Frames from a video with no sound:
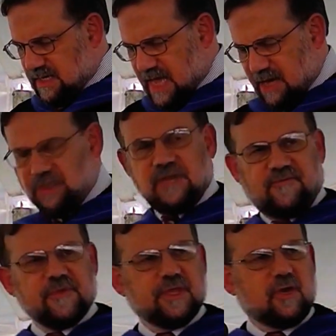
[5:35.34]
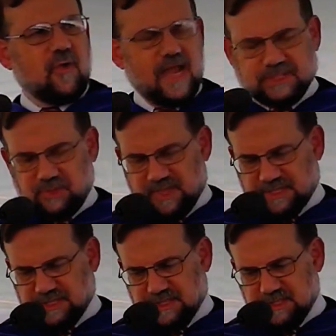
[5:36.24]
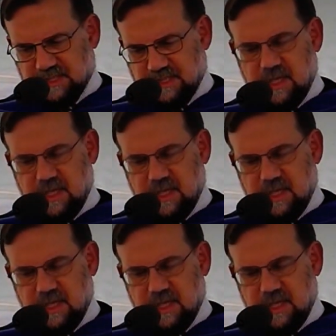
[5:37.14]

Not only for the graduates,